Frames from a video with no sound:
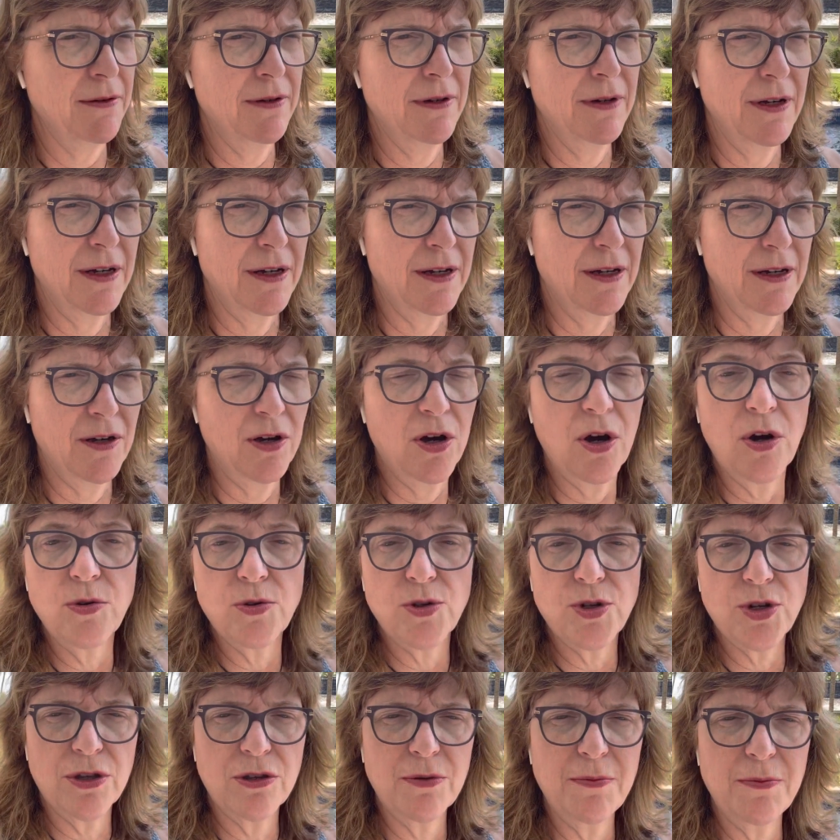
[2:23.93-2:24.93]
uh,
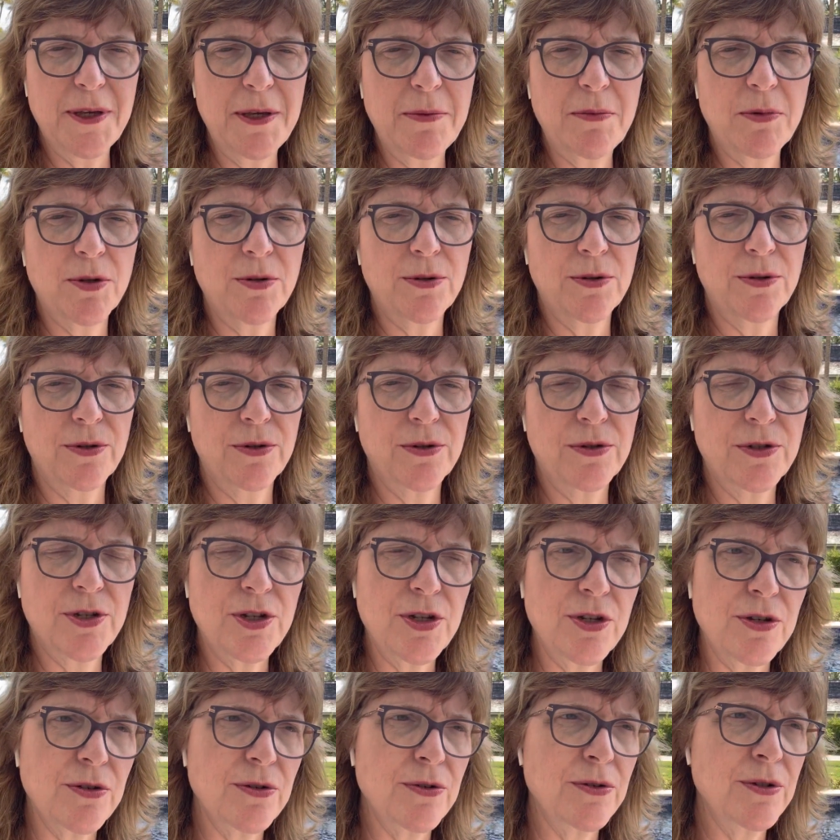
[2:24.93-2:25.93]
coach other people?
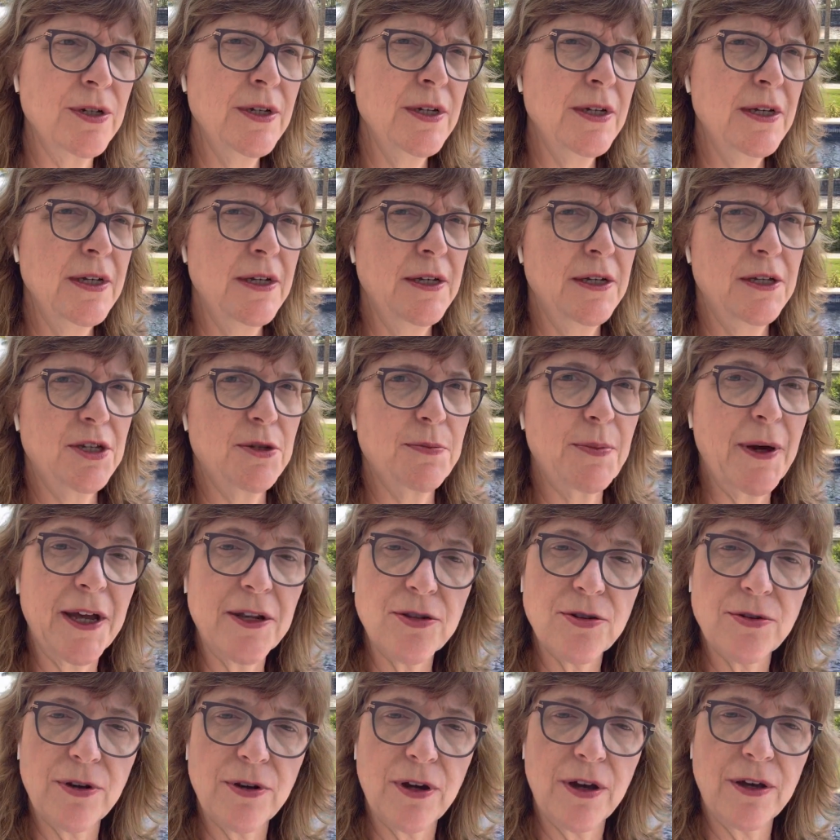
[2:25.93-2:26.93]
Do you
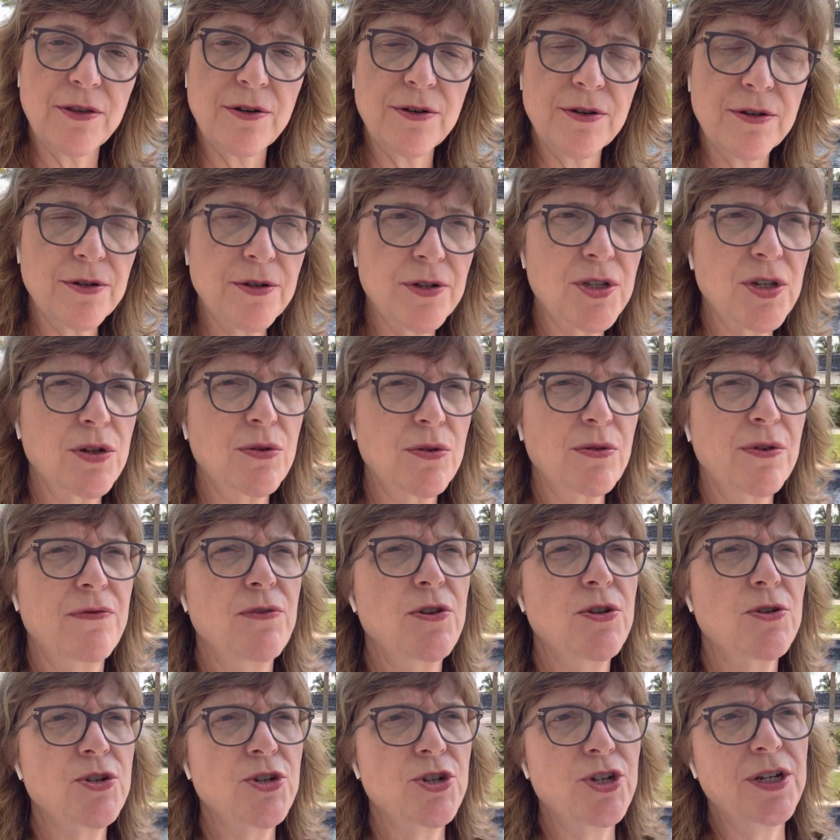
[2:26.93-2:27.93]
sponsor others? So if
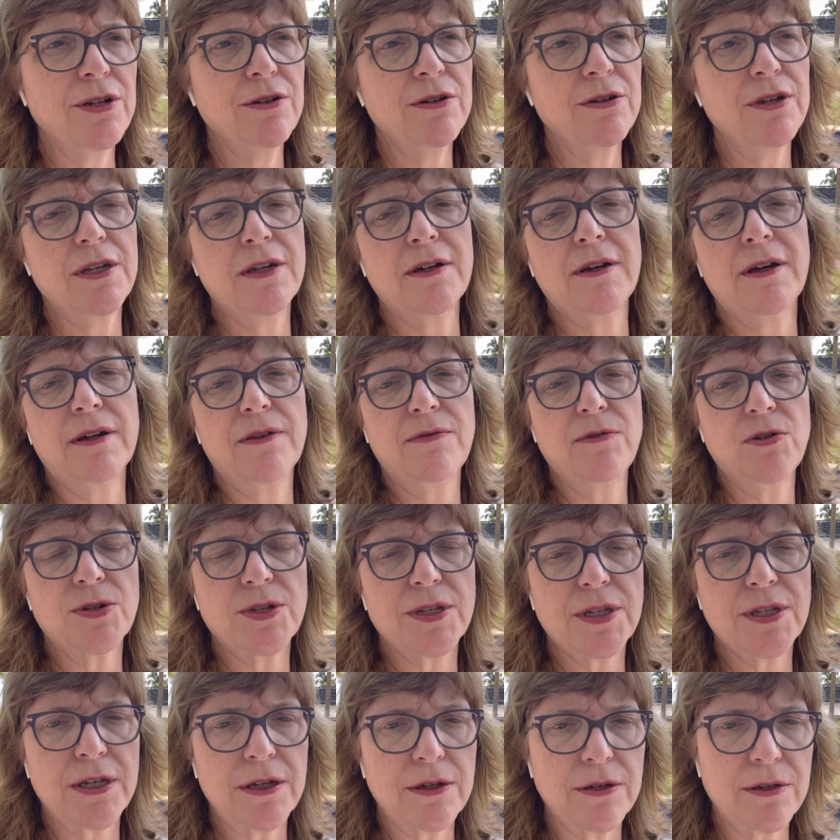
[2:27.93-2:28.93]
you're sharing kind of your
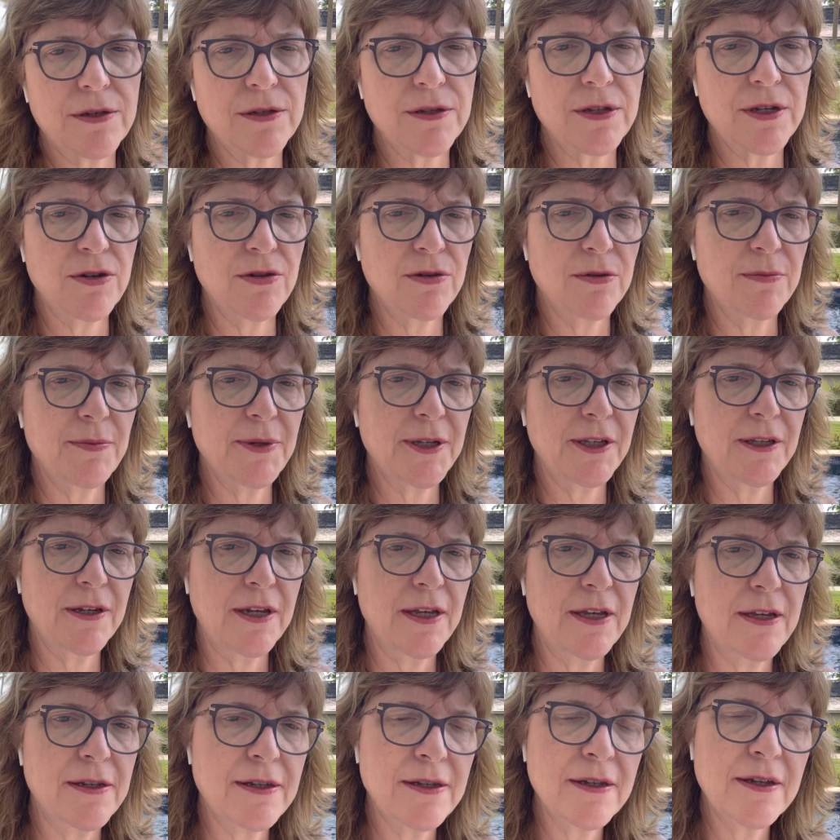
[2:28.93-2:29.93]
skills and your
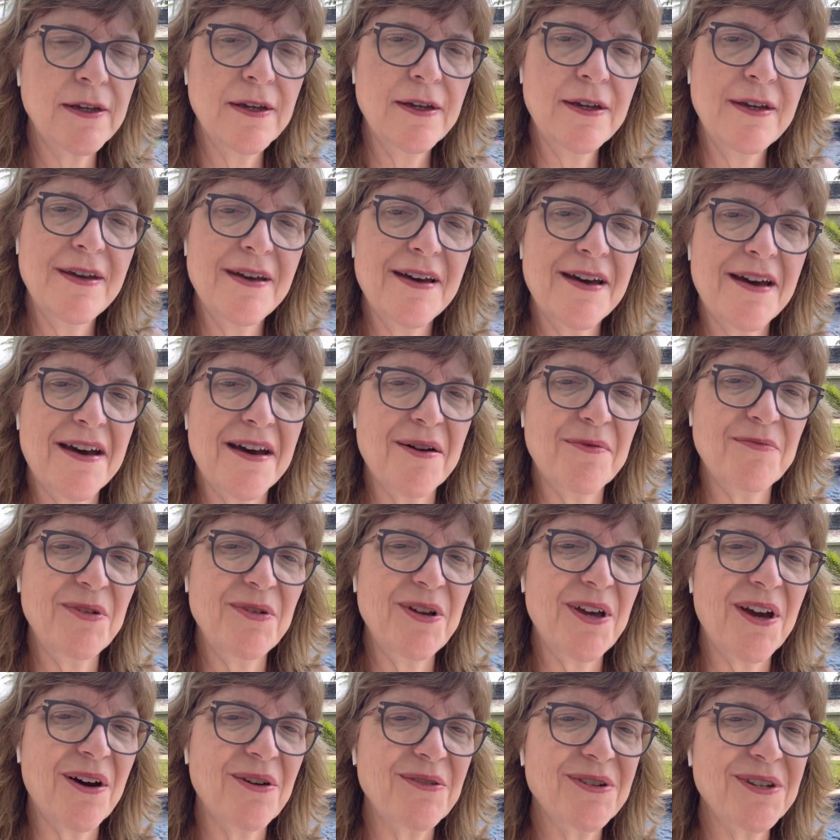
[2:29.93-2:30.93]
abilities, uh,
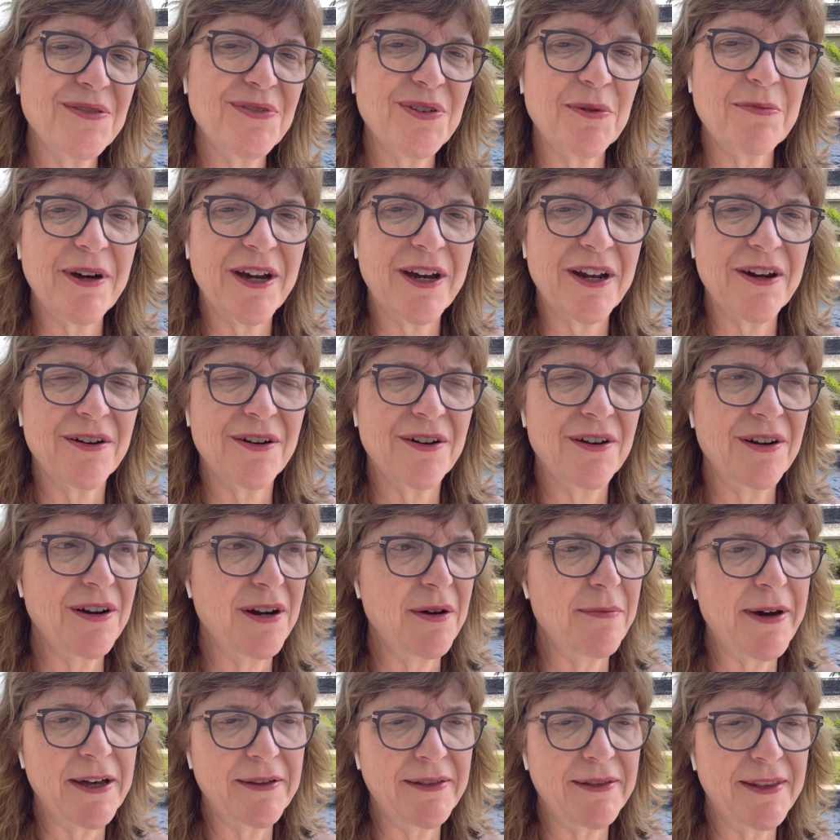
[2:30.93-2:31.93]
we always feel better
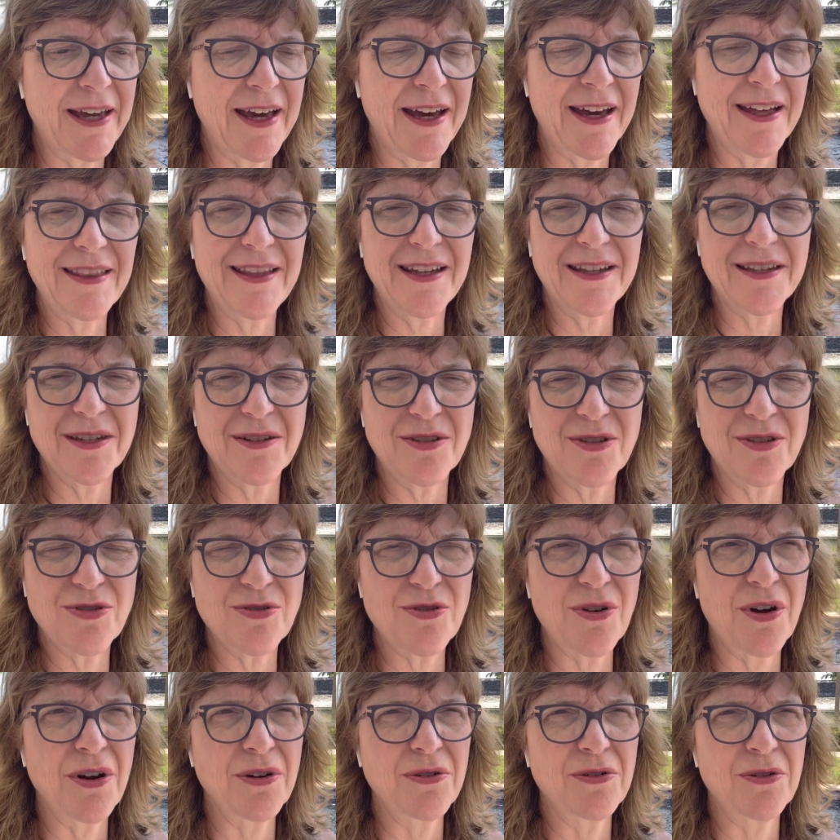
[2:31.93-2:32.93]
about that. That's a
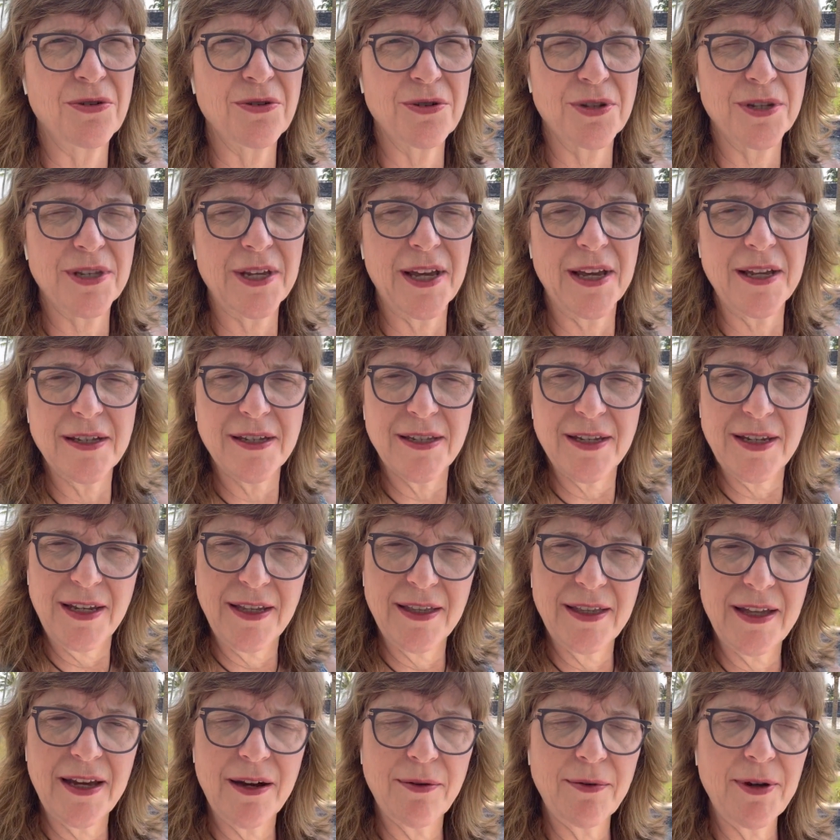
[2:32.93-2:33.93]
strong neuroscience
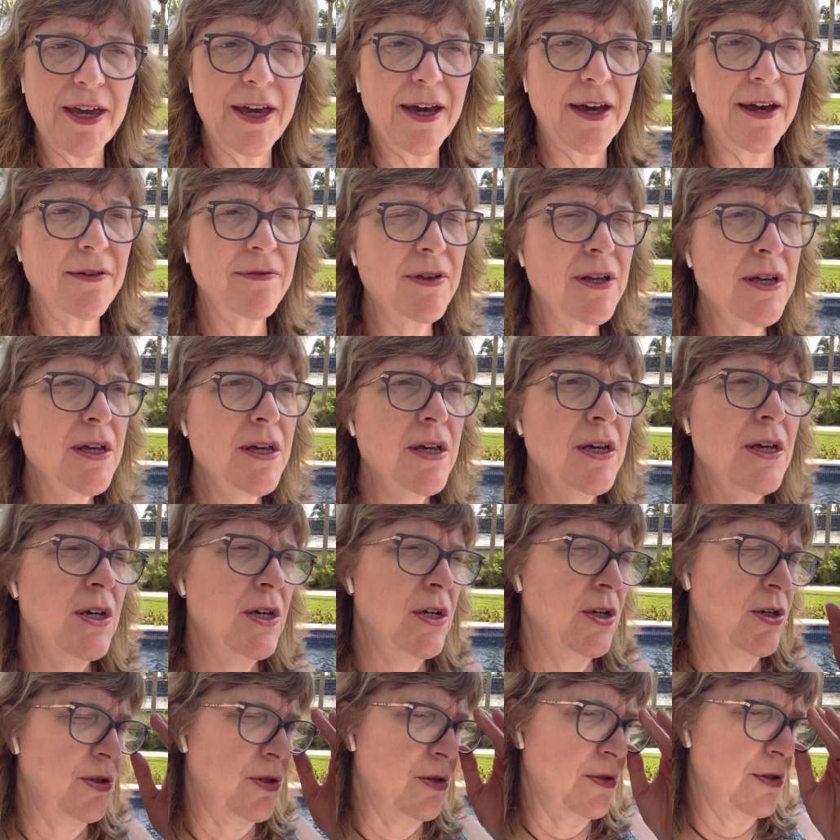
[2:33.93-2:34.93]
need that we have.
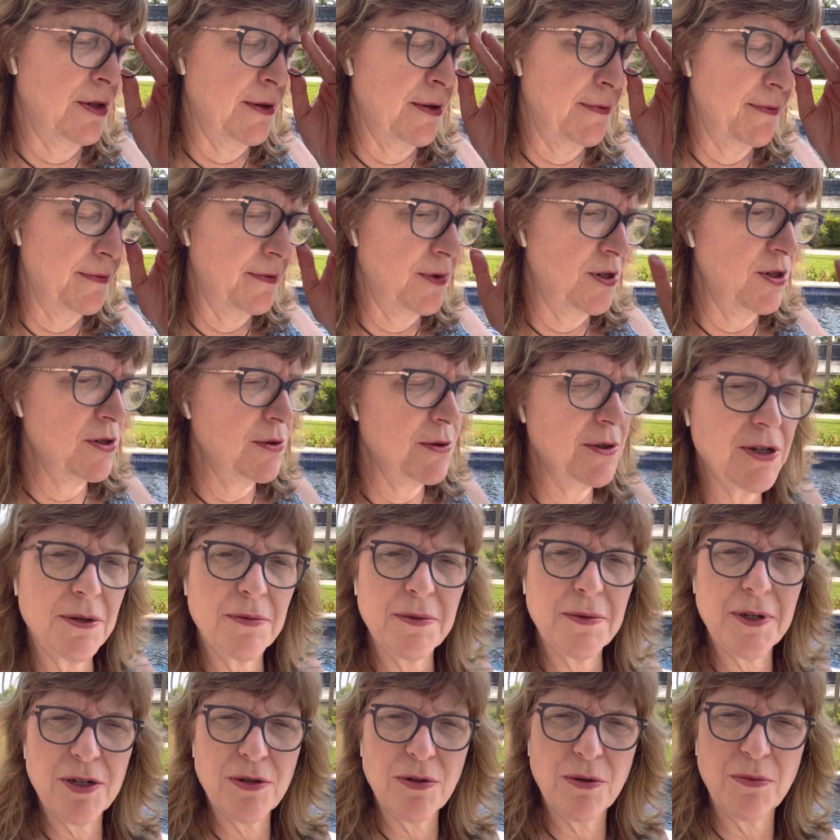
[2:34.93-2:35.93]
So, so excuse me,
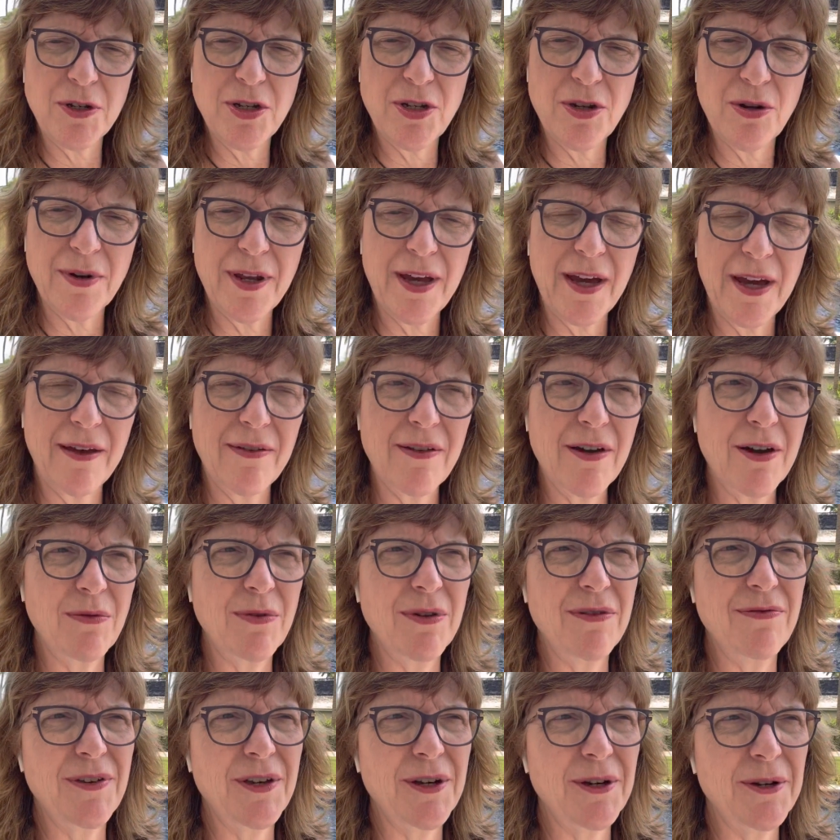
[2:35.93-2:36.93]
sometimes when we don't have that,
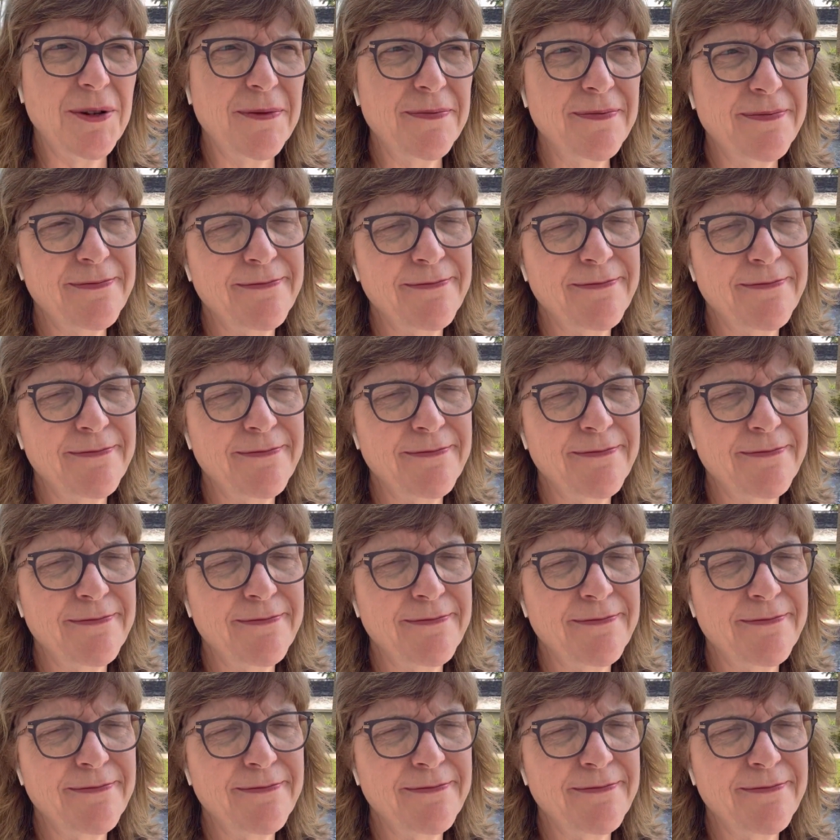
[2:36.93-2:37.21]
we feel